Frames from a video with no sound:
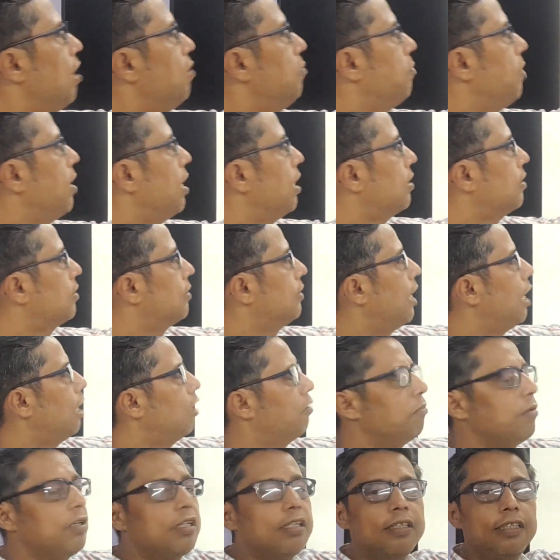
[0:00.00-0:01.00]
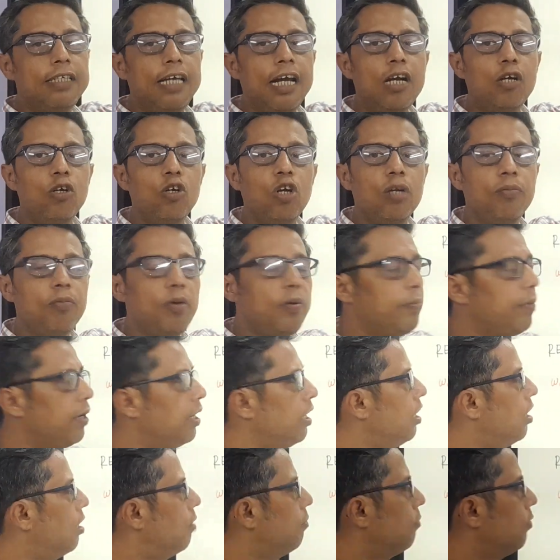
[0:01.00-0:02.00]
I max, that means Z will be
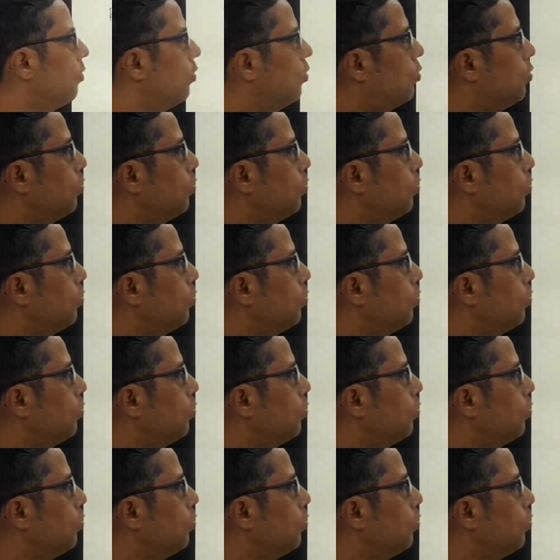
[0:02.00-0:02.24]
minimum.